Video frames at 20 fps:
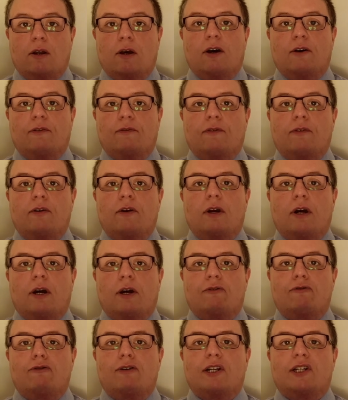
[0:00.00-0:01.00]
love
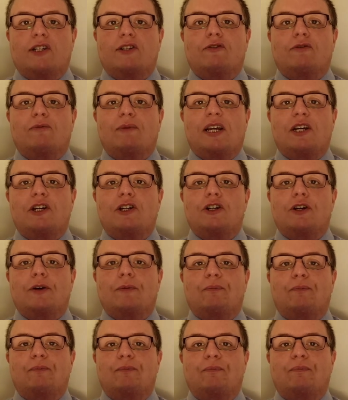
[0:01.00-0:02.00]
and transformation.